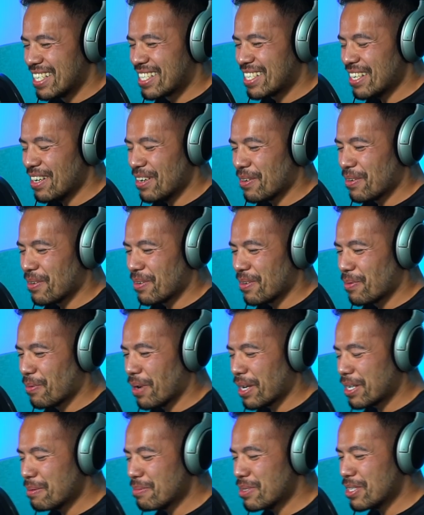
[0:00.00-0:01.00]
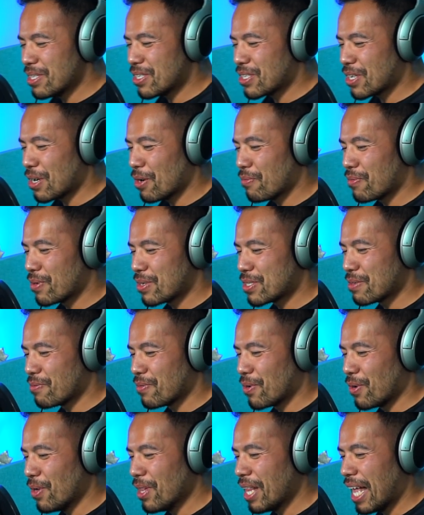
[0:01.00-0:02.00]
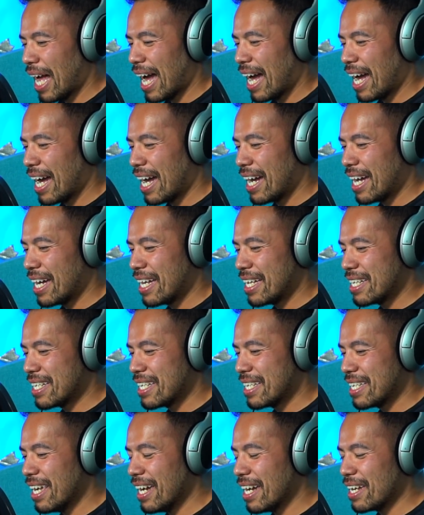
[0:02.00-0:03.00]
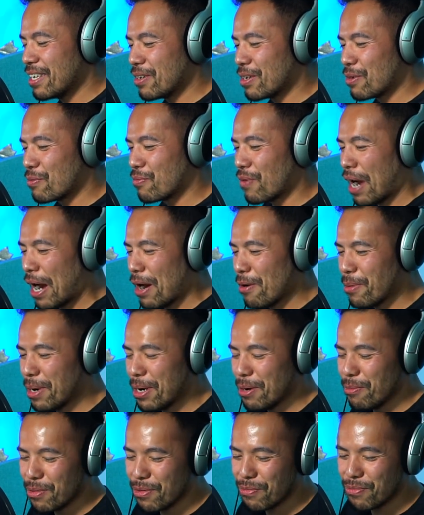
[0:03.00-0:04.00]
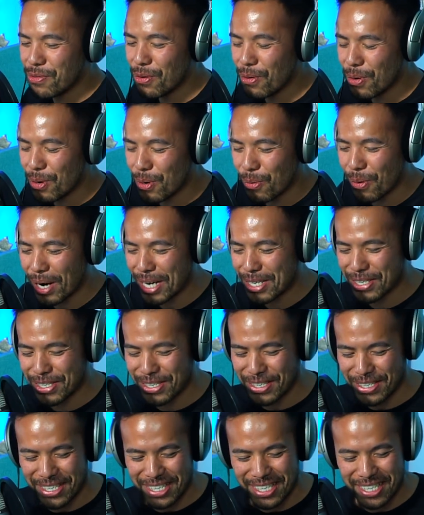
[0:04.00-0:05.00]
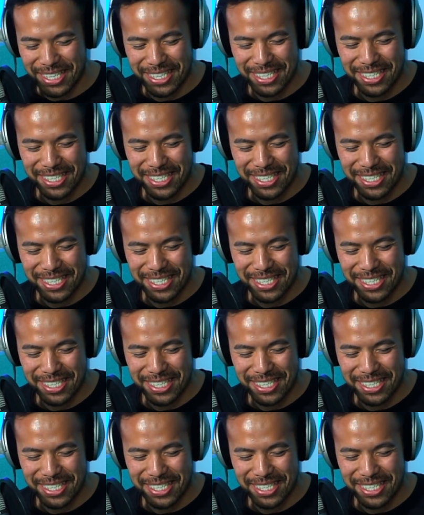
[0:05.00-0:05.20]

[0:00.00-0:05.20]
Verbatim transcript: So, welcome to the show, first of all. And yeah, you can fire away with your question.